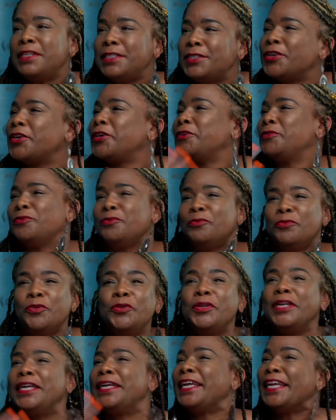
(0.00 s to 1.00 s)
of us are
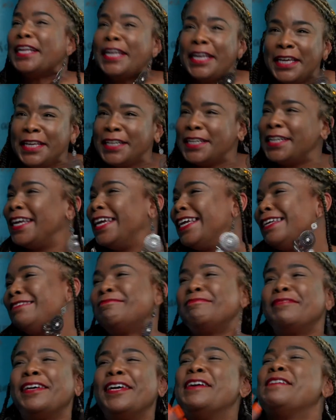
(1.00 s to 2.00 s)
rooted in
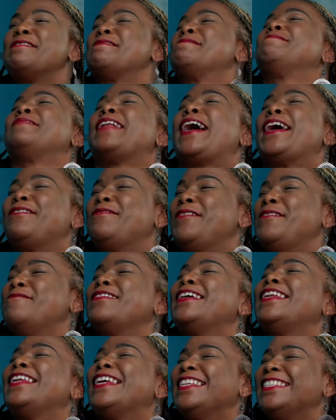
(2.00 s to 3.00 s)
healing Black
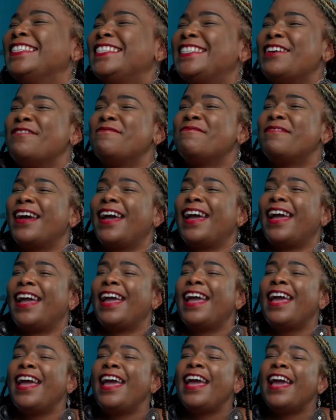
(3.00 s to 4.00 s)
women in some way.